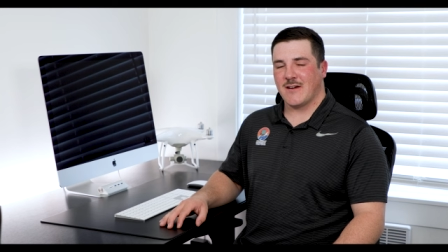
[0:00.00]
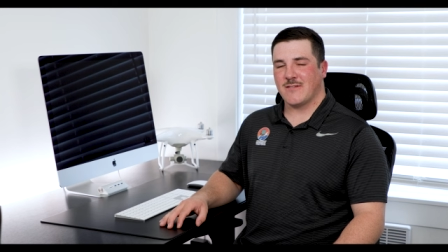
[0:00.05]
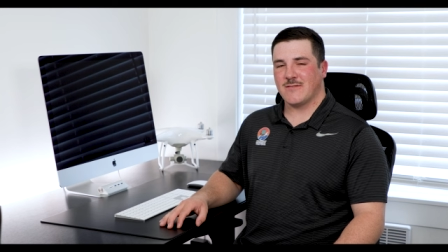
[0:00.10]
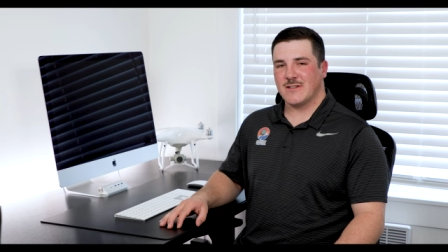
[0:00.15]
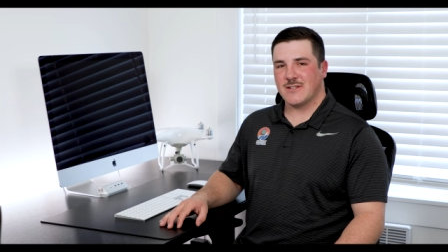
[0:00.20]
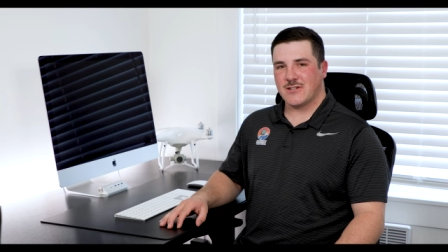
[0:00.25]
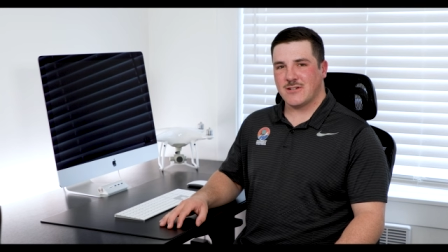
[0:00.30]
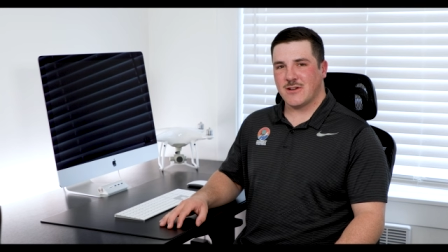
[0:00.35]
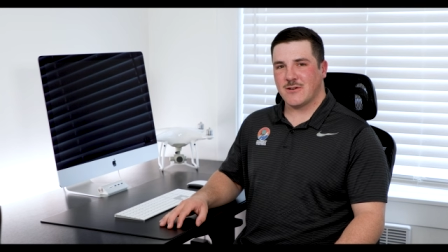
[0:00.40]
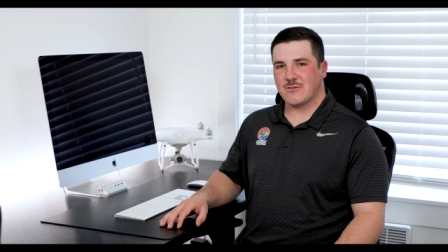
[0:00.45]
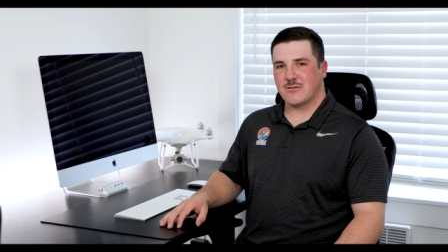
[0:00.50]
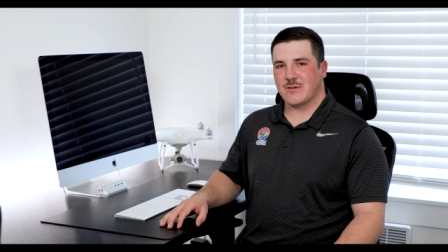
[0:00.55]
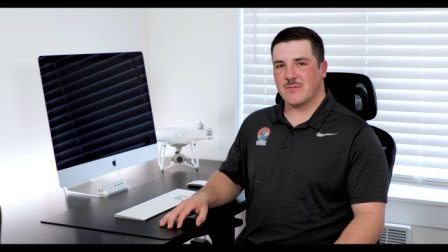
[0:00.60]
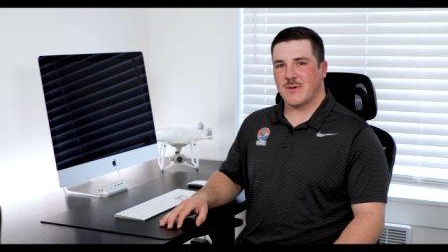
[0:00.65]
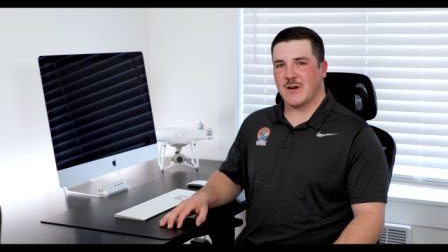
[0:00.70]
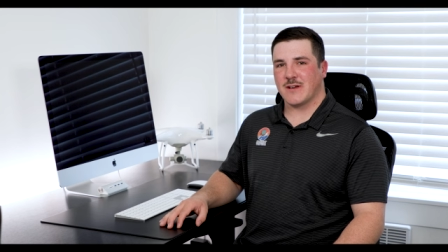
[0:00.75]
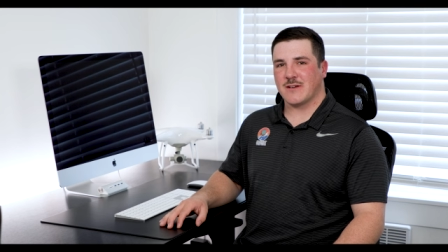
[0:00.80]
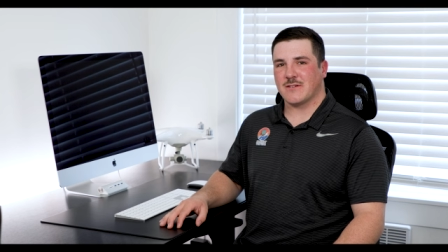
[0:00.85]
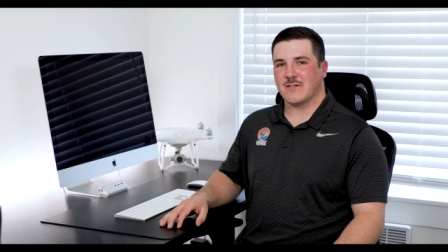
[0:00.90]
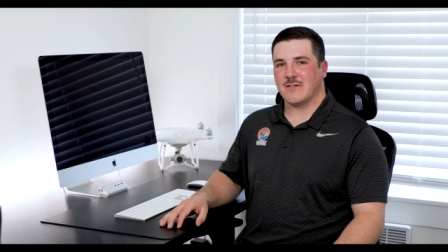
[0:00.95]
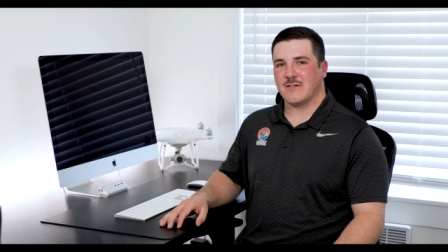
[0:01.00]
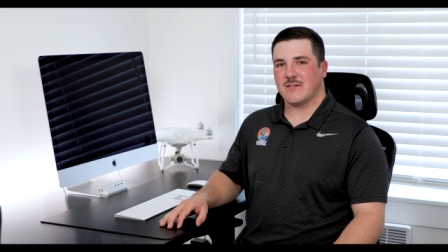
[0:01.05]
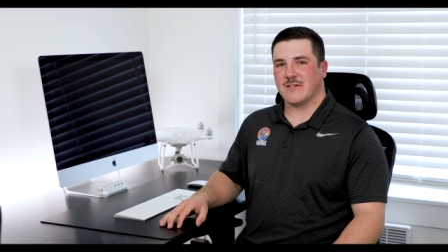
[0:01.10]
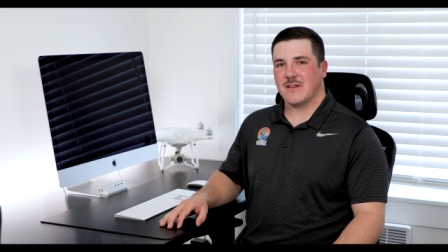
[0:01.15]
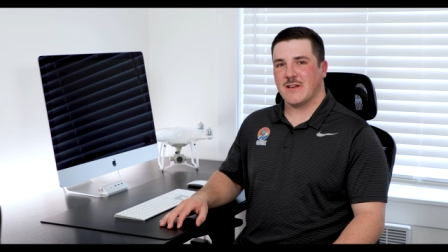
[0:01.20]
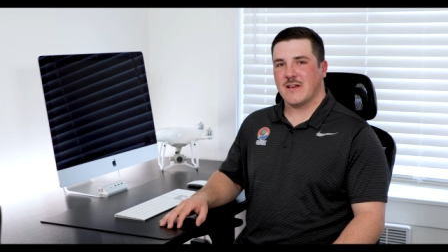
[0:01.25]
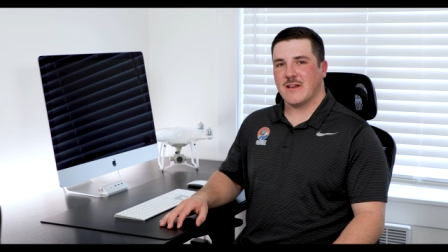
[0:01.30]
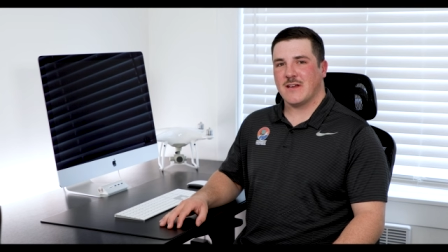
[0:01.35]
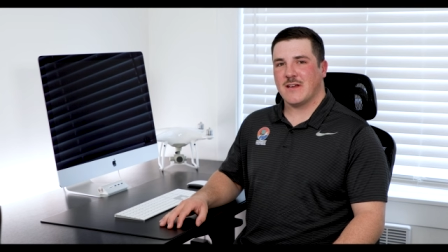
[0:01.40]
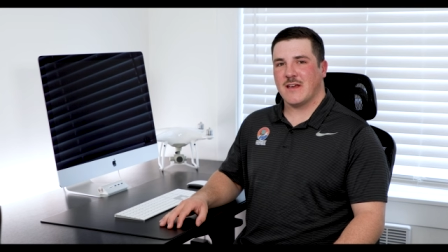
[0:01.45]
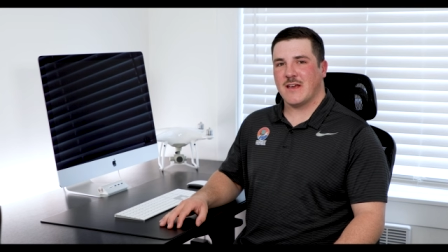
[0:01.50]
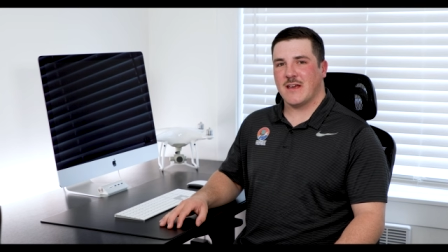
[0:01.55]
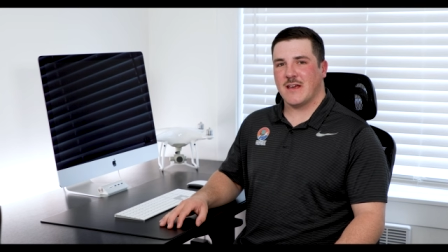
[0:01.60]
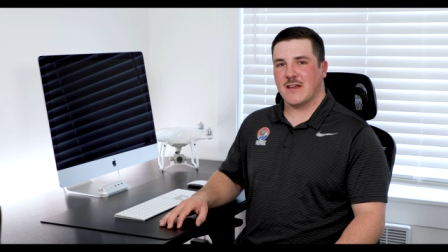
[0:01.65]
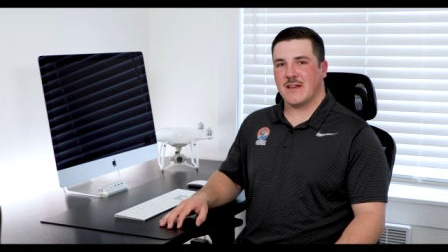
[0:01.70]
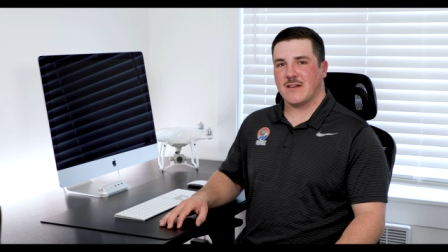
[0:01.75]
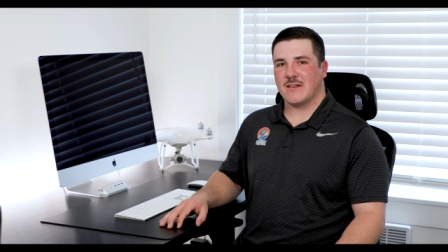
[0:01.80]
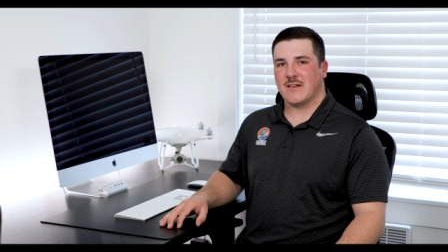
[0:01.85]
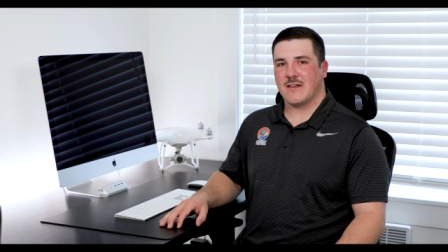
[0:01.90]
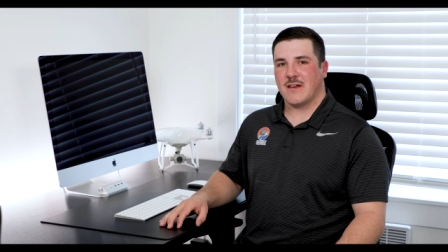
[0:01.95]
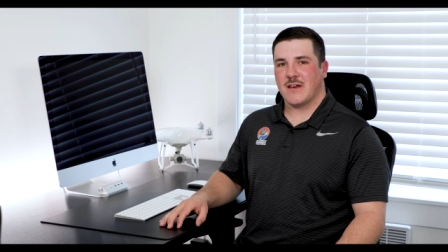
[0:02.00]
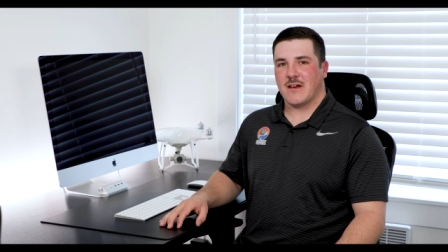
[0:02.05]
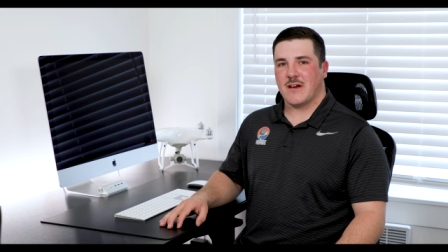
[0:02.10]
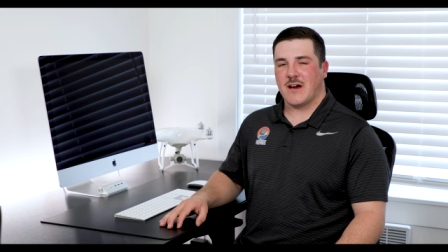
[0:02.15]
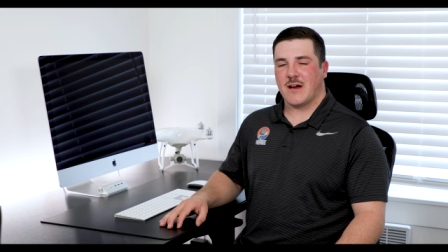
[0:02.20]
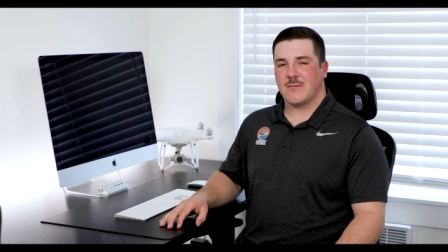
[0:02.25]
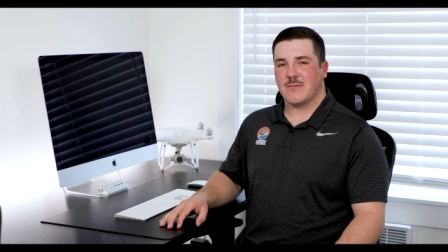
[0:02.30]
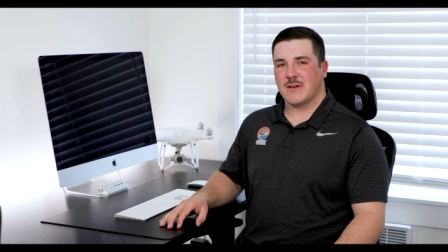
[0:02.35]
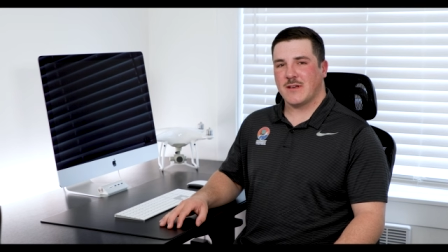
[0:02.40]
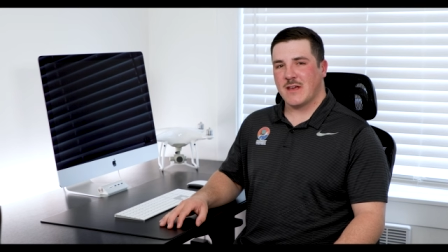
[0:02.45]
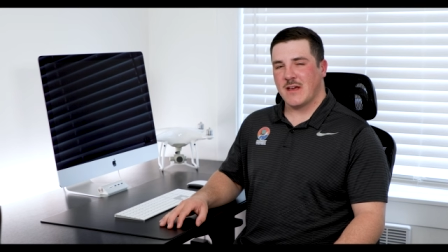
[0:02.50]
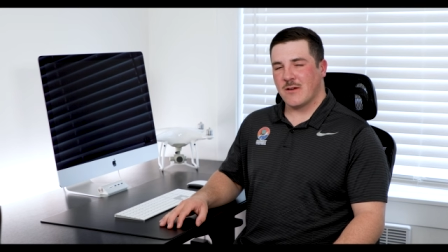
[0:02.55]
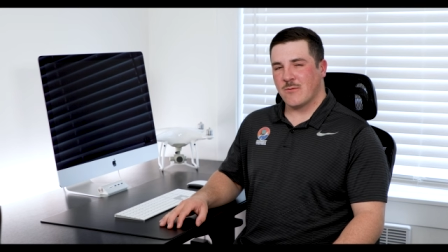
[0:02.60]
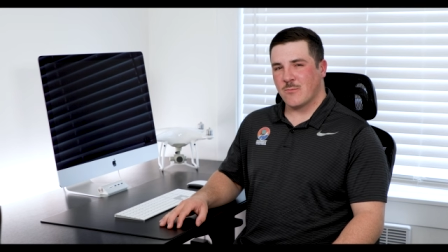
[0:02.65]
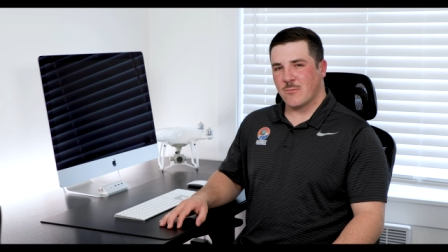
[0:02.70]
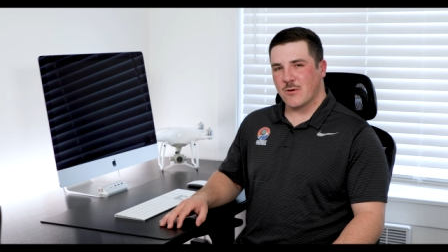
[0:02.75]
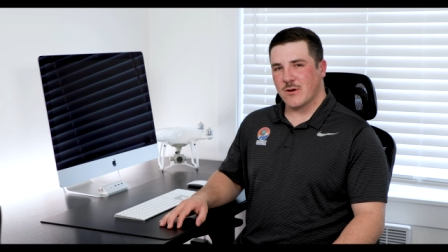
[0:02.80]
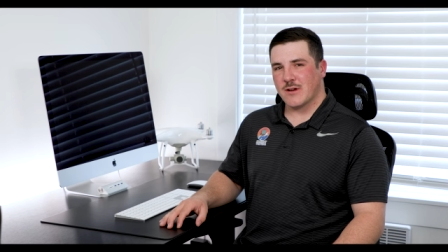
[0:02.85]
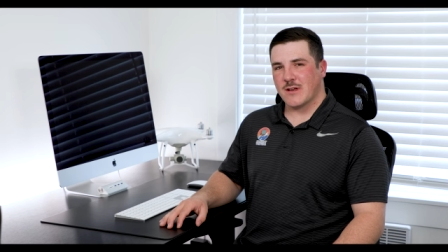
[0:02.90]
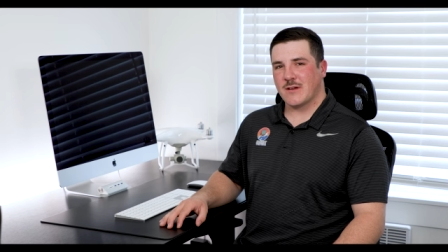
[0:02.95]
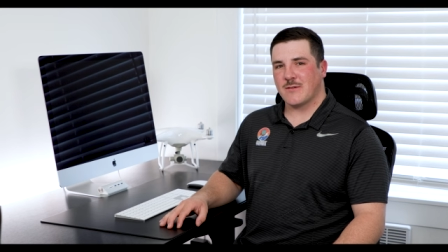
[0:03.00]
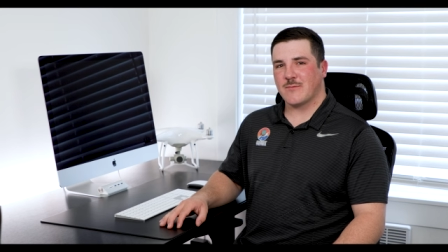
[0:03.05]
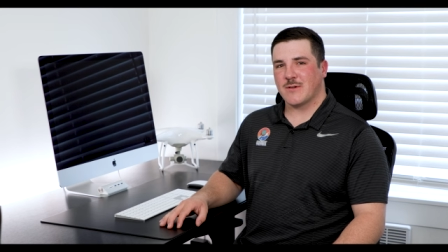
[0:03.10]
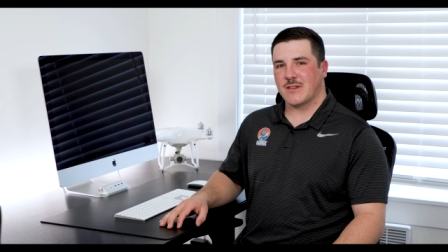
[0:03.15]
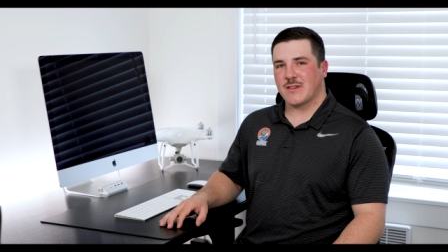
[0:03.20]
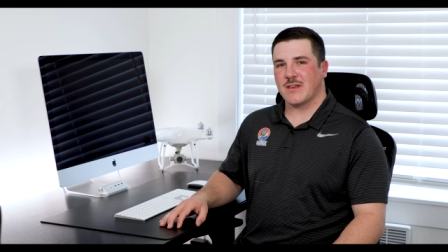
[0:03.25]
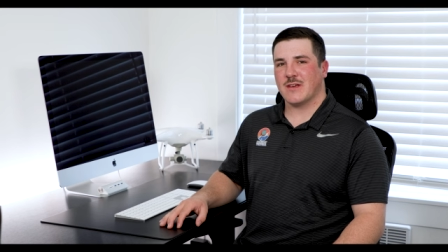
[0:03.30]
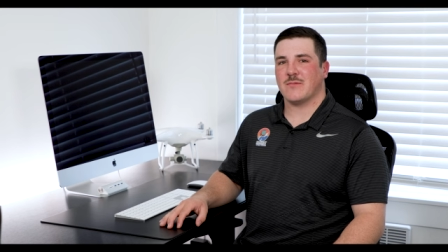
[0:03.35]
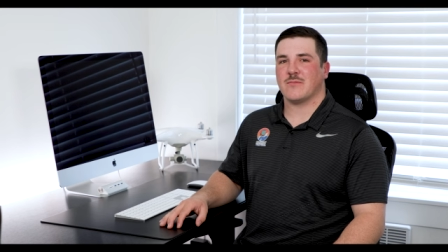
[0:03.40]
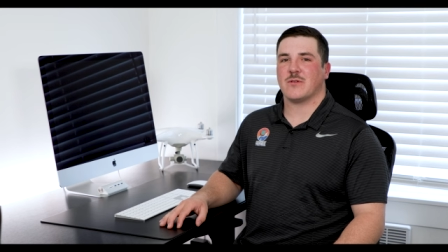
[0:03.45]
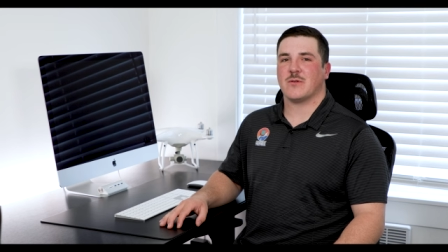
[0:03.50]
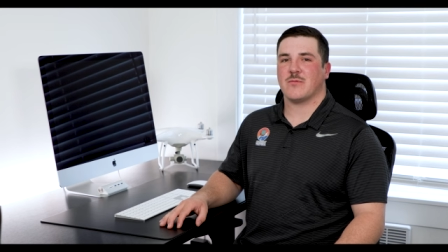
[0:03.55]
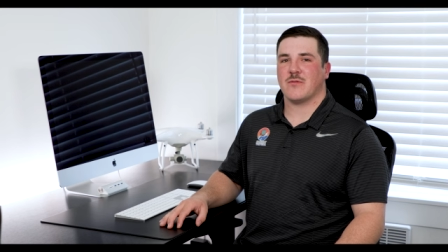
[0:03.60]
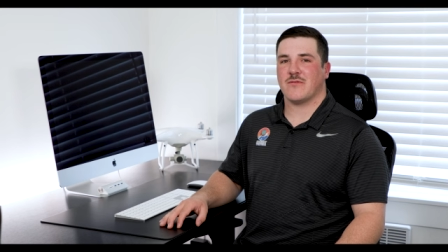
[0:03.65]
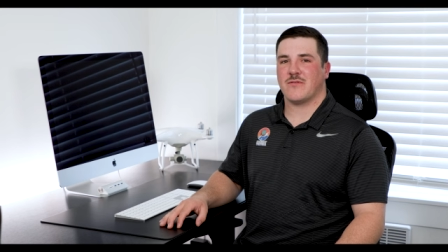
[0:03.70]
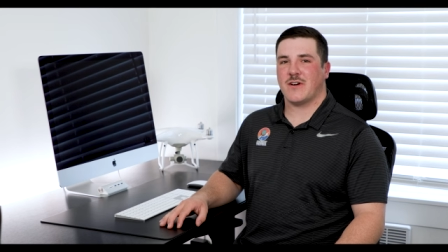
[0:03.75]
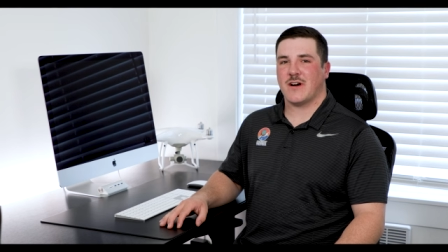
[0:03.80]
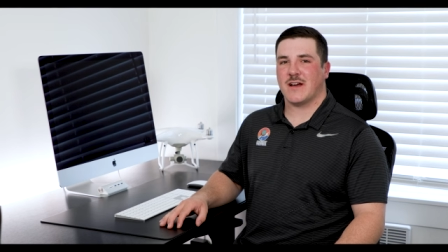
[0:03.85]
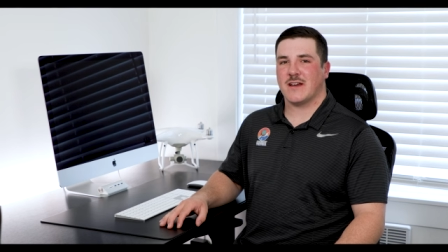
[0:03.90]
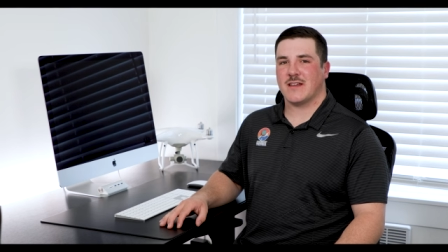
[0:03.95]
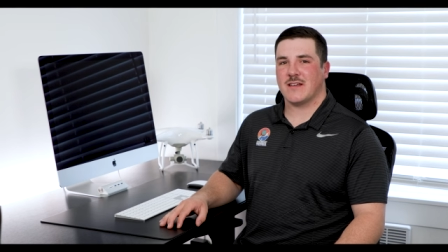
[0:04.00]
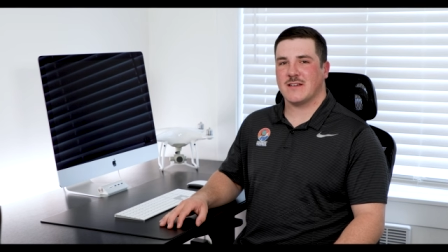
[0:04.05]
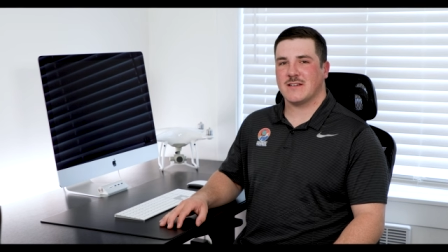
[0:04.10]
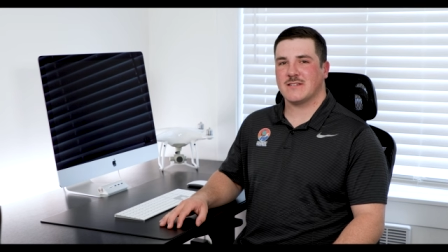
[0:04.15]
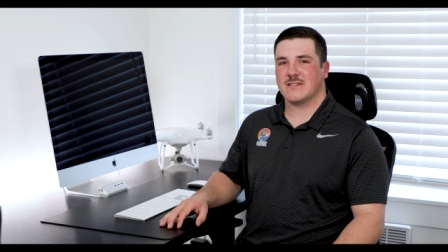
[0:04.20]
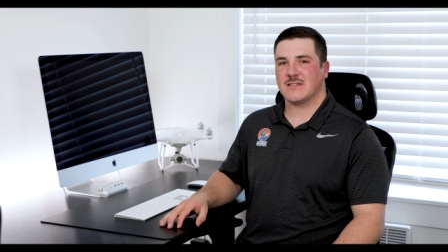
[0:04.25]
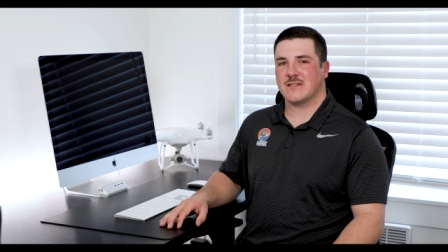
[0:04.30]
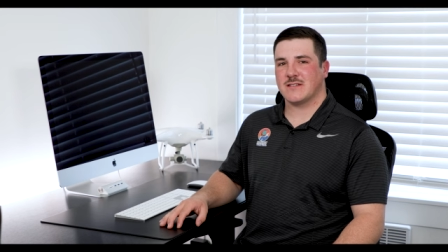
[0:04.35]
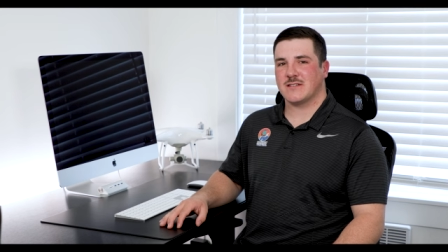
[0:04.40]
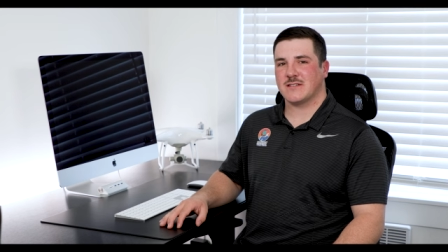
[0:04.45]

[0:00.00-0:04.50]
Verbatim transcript: I reached out to Michael and I began working with him to provide his